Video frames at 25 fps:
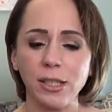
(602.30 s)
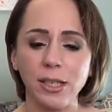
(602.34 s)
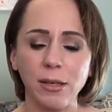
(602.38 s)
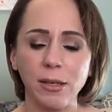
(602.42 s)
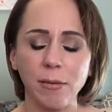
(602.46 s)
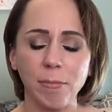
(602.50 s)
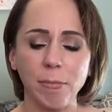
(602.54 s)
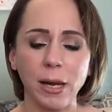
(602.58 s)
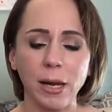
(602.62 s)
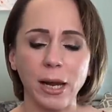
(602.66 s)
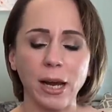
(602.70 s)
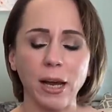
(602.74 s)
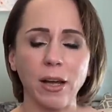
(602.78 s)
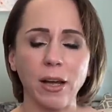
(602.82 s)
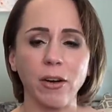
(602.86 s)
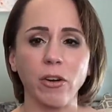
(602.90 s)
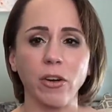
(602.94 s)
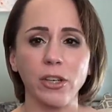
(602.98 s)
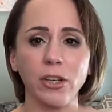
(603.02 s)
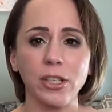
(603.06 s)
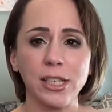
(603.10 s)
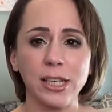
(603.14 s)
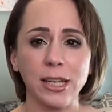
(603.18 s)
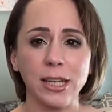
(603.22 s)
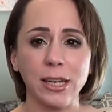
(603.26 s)
team Matt,
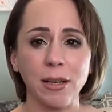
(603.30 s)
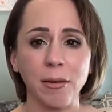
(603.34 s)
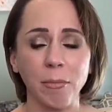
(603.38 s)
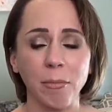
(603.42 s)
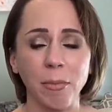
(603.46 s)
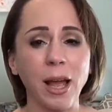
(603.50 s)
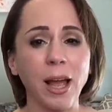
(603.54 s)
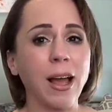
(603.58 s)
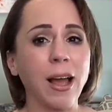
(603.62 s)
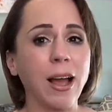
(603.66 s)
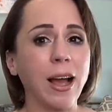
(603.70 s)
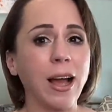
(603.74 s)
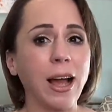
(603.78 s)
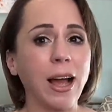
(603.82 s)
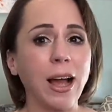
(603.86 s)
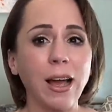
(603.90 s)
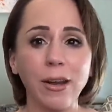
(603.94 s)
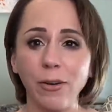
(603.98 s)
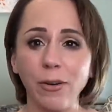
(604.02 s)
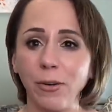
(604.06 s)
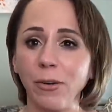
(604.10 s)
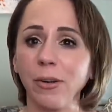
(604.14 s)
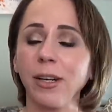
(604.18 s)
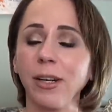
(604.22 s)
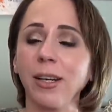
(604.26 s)
or team I
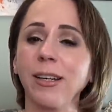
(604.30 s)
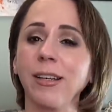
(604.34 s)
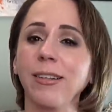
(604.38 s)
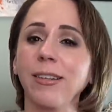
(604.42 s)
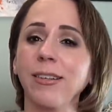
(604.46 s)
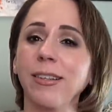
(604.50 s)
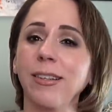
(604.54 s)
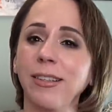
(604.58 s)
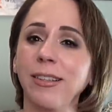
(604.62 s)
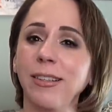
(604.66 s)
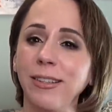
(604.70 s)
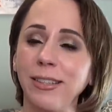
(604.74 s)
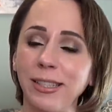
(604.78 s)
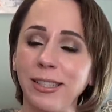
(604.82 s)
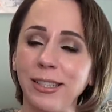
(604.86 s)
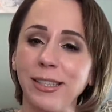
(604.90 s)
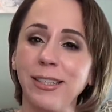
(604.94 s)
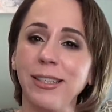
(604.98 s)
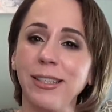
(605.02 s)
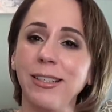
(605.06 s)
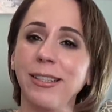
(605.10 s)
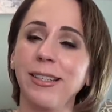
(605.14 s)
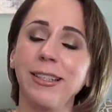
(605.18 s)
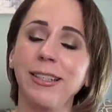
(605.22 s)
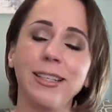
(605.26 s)
don't
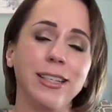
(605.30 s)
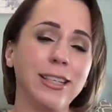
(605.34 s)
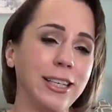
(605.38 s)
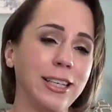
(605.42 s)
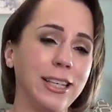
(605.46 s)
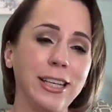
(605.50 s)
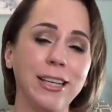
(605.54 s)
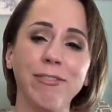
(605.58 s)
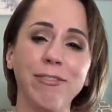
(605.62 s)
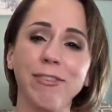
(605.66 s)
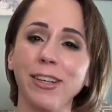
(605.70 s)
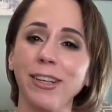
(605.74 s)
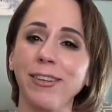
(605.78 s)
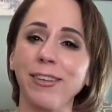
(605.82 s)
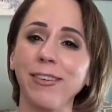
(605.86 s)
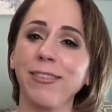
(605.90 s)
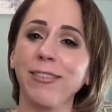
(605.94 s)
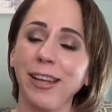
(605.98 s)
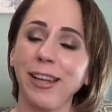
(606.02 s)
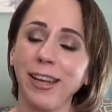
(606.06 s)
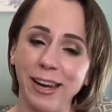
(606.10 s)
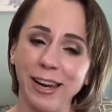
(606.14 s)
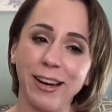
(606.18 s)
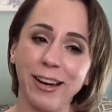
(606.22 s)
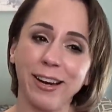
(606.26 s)
even
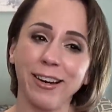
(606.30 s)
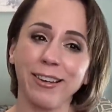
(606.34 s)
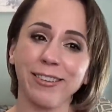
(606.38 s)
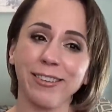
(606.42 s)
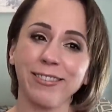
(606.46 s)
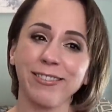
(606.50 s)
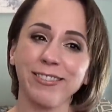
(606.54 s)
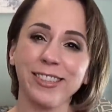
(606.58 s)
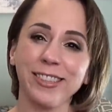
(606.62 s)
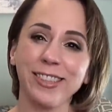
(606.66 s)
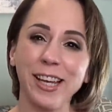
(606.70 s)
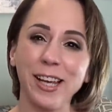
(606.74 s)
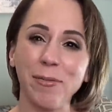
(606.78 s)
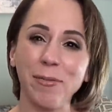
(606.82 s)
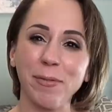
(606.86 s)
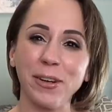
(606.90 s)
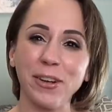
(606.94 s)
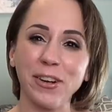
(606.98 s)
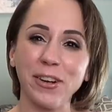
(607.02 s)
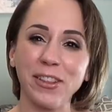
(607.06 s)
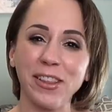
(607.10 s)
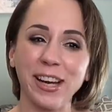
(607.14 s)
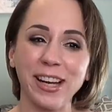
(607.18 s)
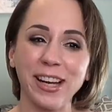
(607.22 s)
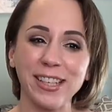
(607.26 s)
care? Tell me
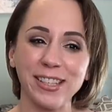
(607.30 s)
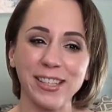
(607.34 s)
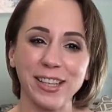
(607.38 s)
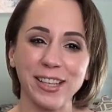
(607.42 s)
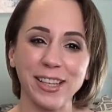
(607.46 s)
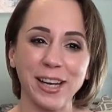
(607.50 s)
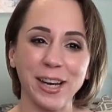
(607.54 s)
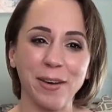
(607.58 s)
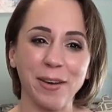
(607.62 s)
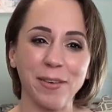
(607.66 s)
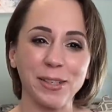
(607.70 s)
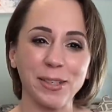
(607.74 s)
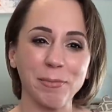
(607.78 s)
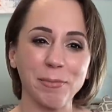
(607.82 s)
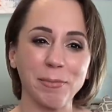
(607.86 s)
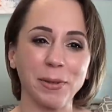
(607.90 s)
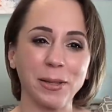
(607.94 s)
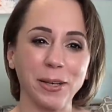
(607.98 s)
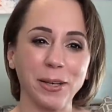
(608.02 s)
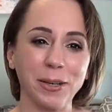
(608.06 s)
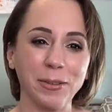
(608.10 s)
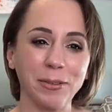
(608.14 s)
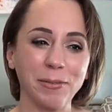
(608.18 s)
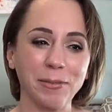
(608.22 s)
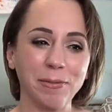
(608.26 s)
your thoughts in the comments
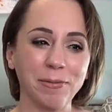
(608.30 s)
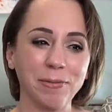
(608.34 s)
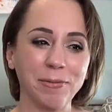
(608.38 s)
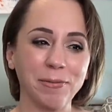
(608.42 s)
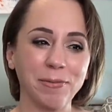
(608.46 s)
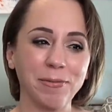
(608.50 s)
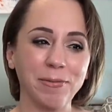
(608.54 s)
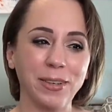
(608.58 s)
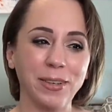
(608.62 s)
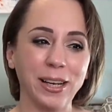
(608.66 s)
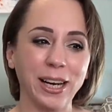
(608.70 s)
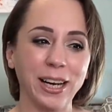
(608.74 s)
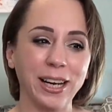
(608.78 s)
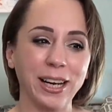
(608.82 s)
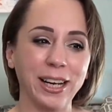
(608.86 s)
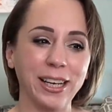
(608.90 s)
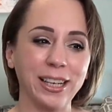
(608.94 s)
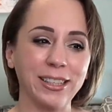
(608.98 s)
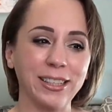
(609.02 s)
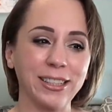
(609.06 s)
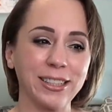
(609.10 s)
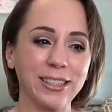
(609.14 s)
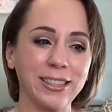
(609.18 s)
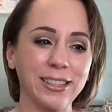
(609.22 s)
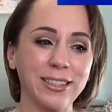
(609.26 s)
below. Bye,
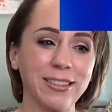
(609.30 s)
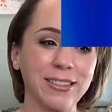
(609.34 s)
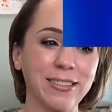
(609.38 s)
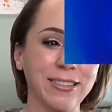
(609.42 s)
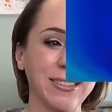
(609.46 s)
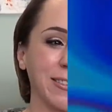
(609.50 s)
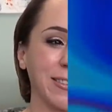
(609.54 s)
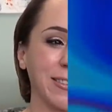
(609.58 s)
guys.